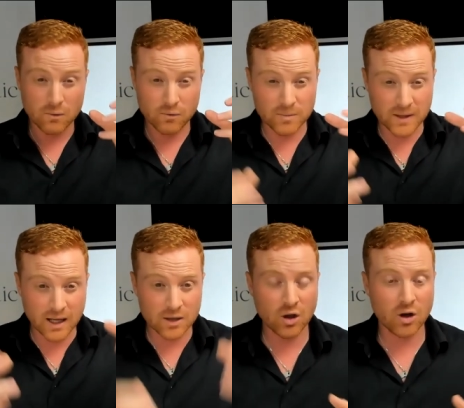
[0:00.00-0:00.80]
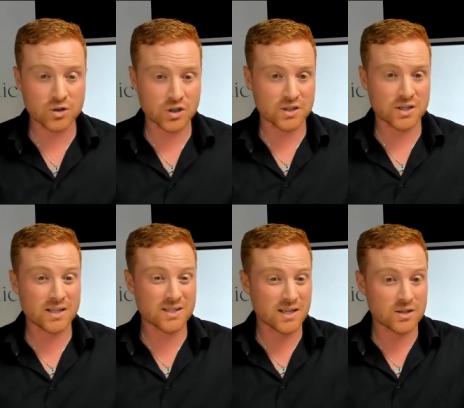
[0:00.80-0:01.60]
From the unconscious,
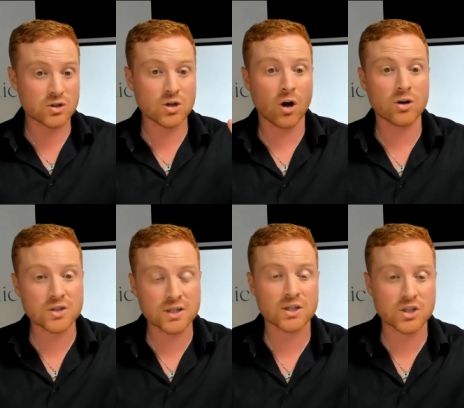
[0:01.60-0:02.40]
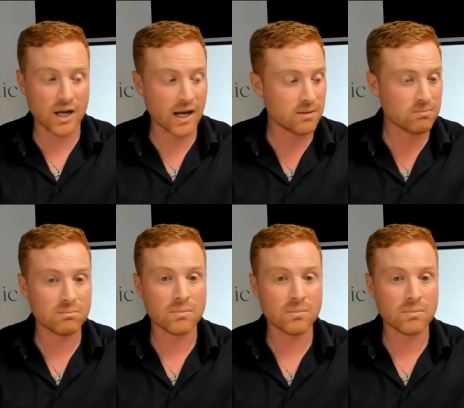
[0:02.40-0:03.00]
it says toxic shame,